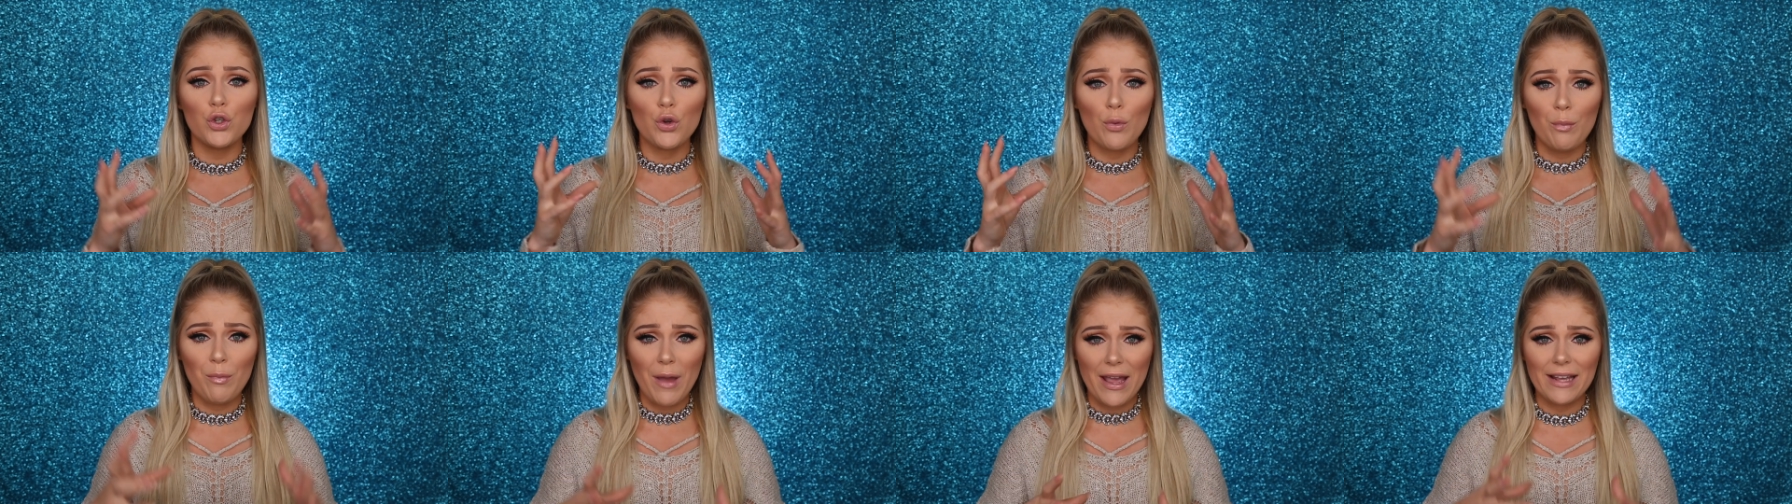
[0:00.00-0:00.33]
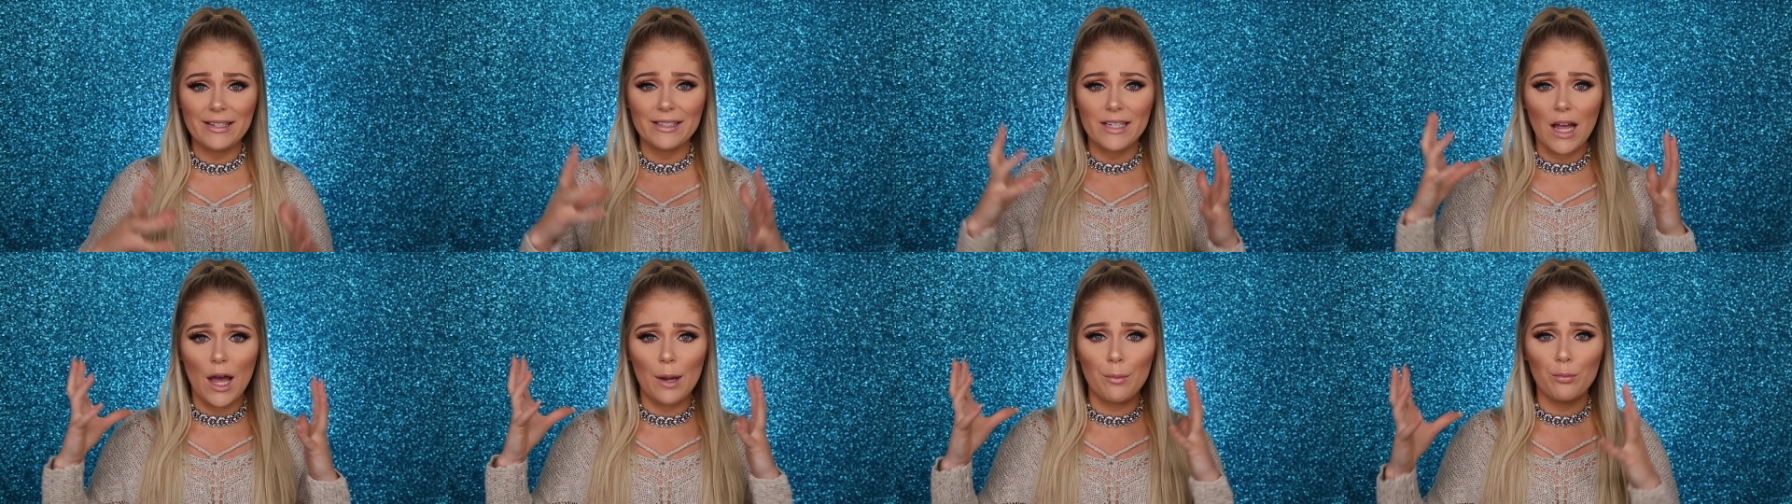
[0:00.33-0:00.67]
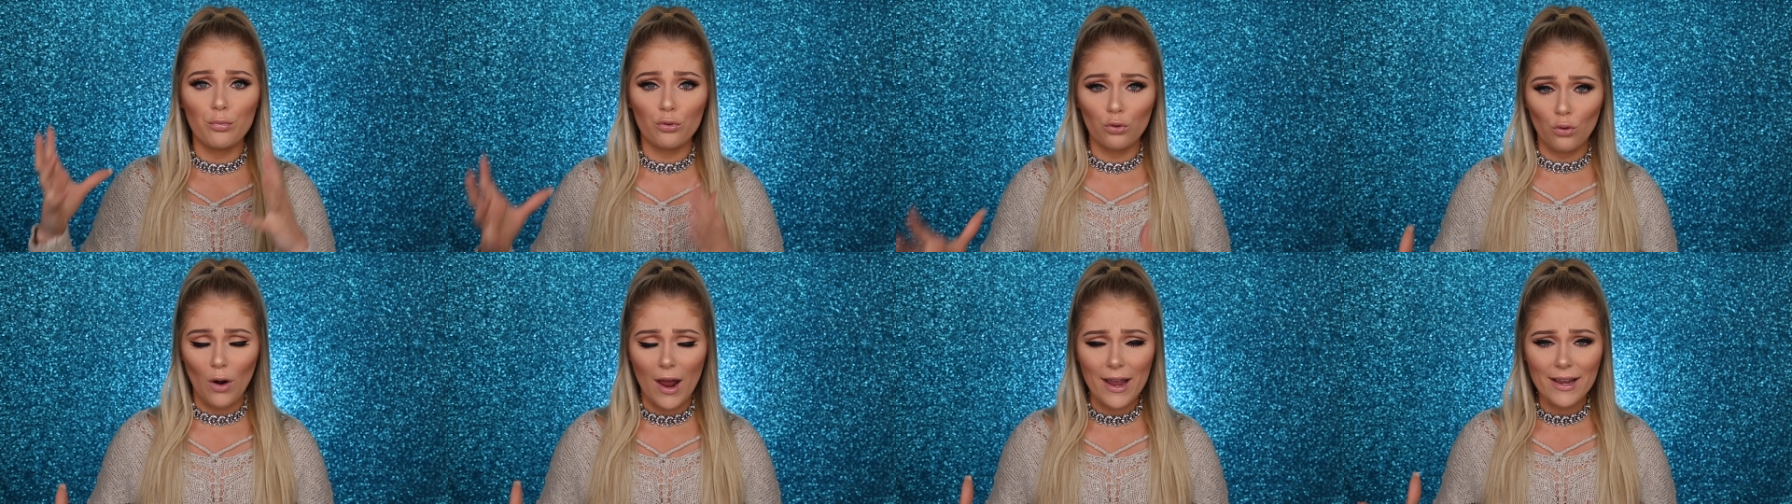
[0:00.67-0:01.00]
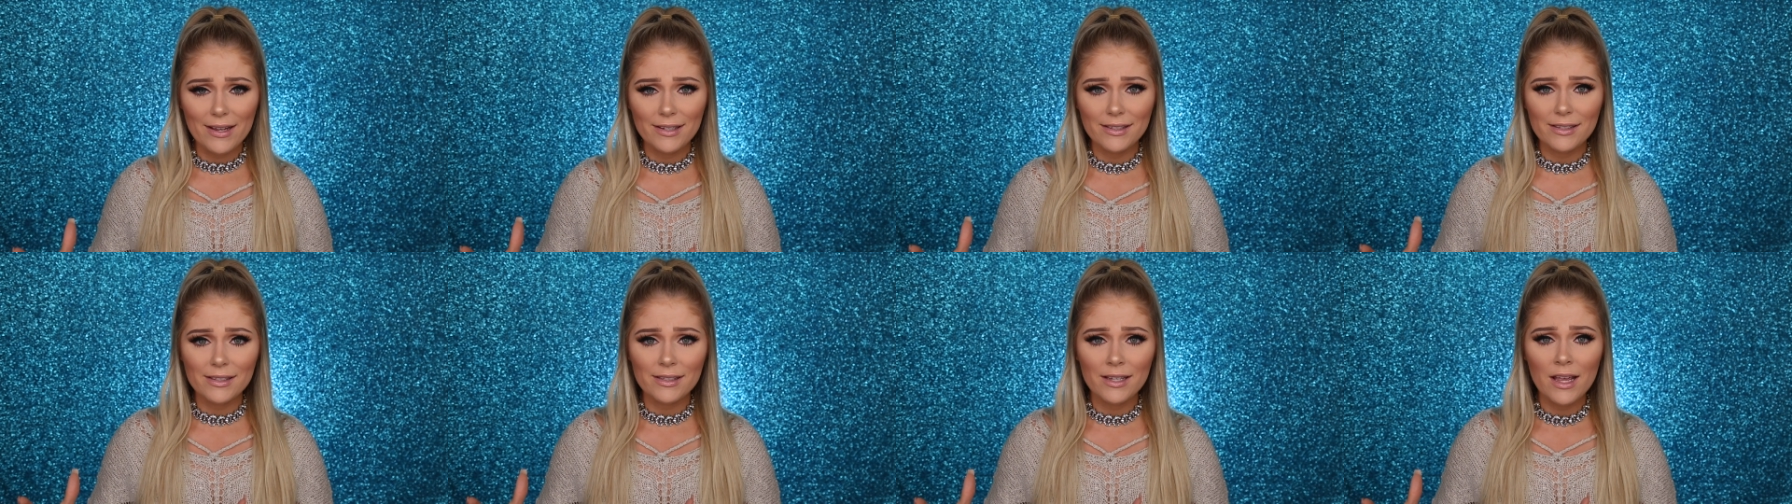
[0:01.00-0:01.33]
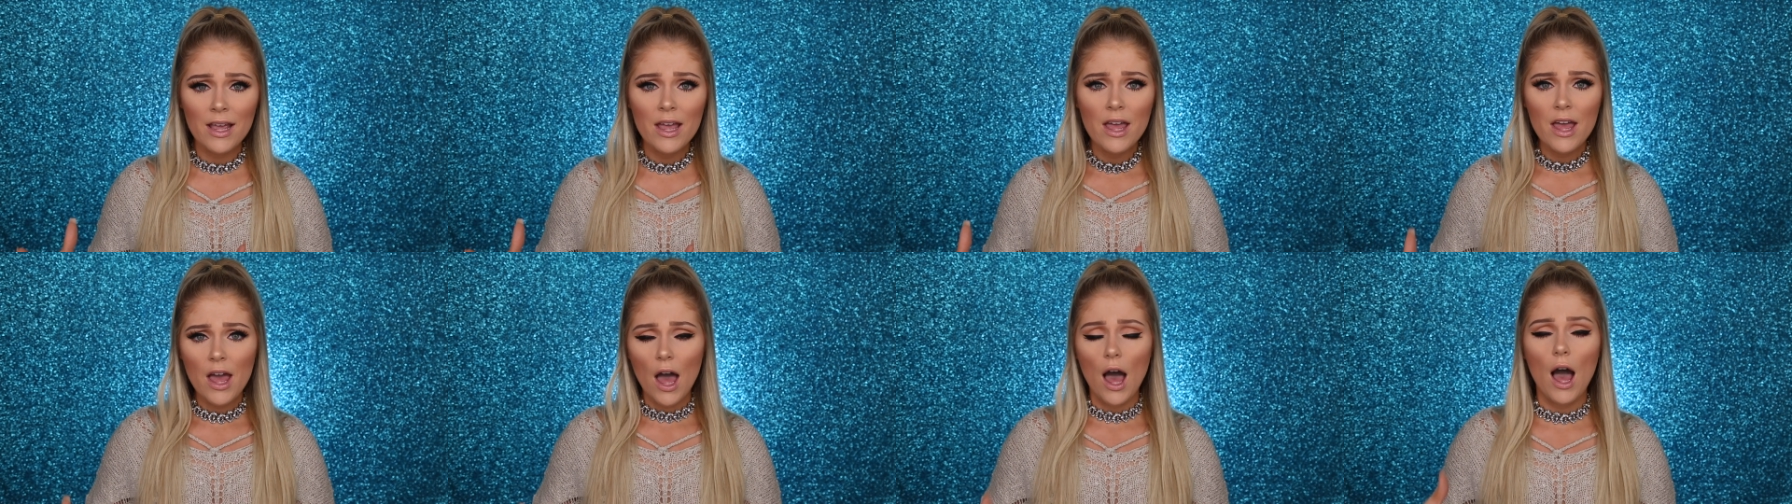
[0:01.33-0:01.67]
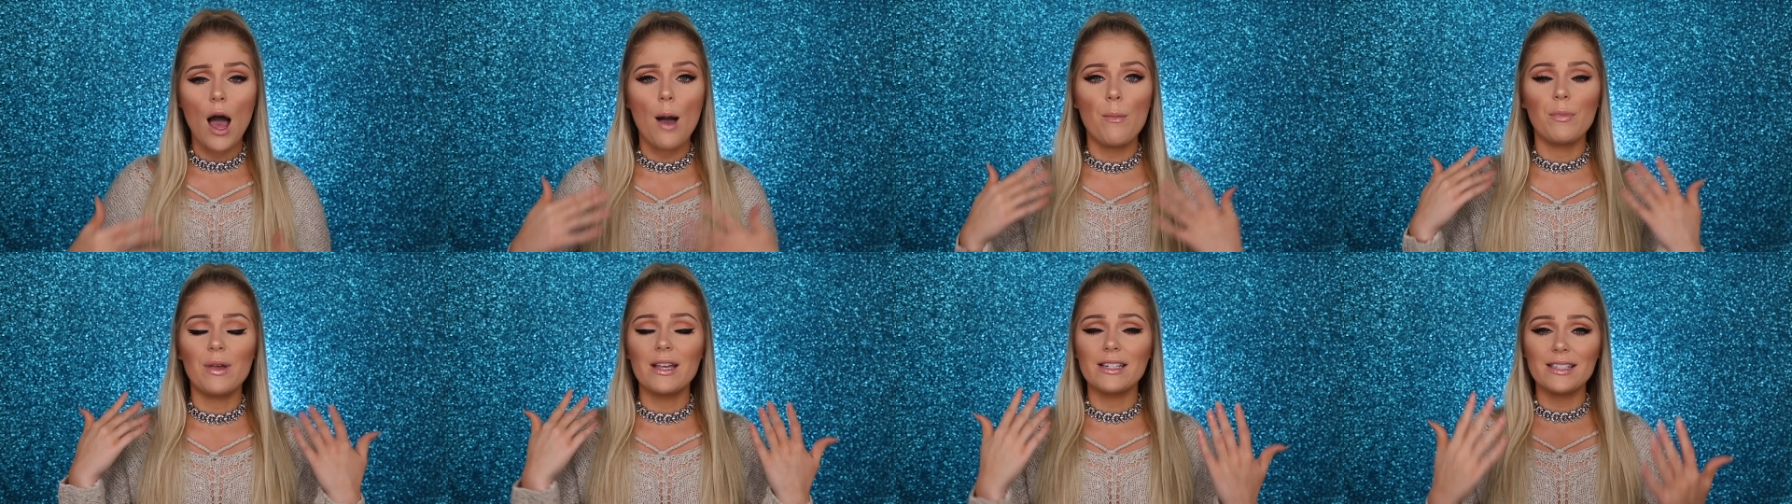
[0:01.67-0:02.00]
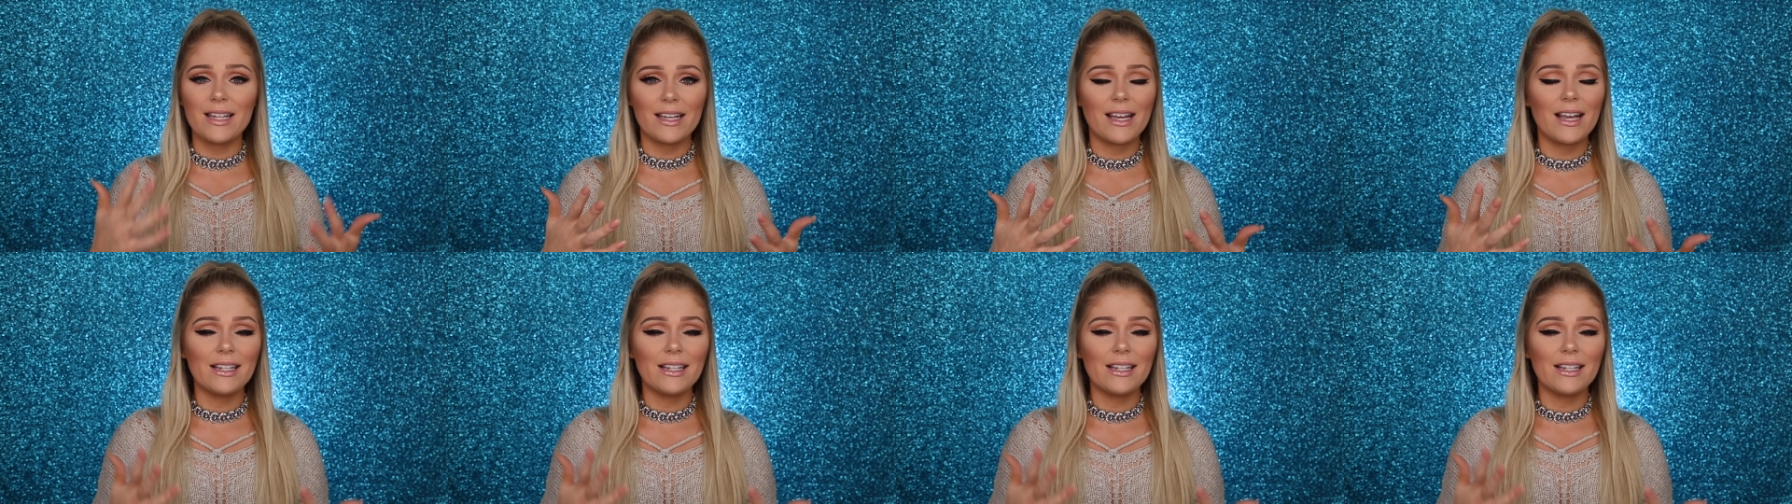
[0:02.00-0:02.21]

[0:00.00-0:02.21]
to based on price because um,